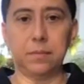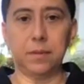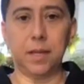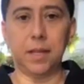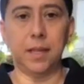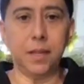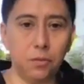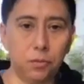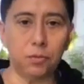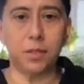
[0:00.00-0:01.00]
and then you
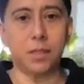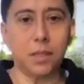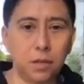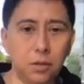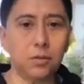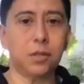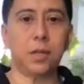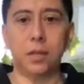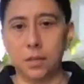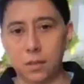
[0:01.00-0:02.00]
do the circles,
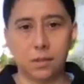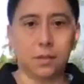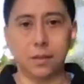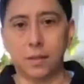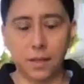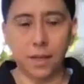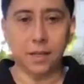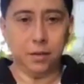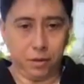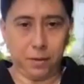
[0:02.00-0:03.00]

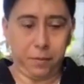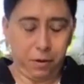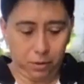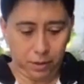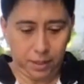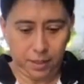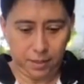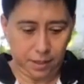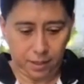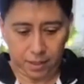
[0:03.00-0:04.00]
and you keep holding it
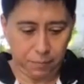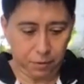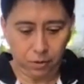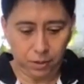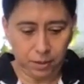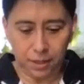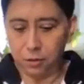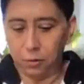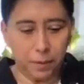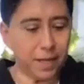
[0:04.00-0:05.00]
and keep holding it,
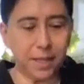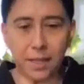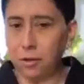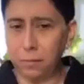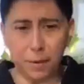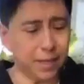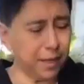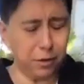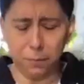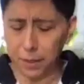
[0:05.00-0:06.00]
no breathing, no
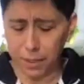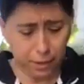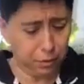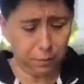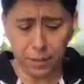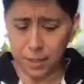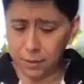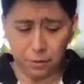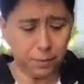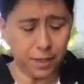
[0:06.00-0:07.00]
breathing, no breathing, no breathing,
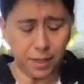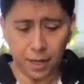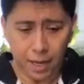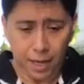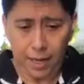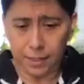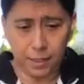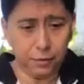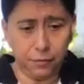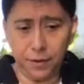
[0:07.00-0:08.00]
no breathing, until
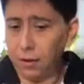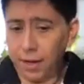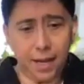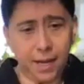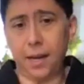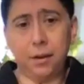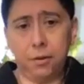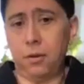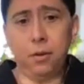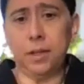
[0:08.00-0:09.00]
you feel, okay, I
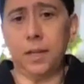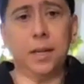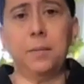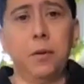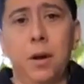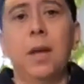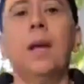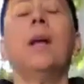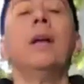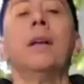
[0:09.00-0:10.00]
cannot hold it anymore.
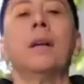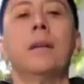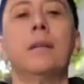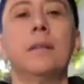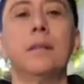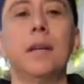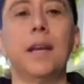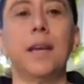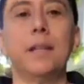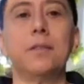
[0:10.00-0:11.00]
I
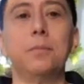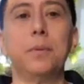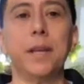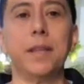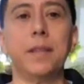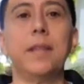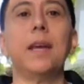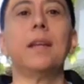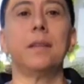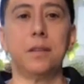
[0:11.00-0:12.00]
hate to breathe, and
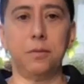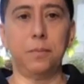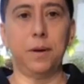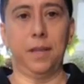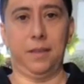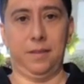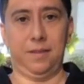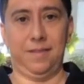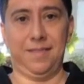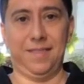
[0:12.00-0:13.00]
then you breathe
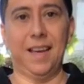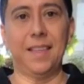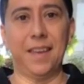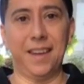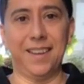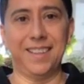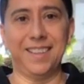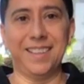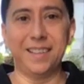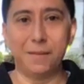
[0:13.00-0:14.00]
at the end.
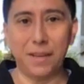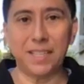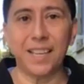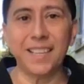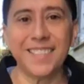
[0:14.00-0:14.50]
Make sense?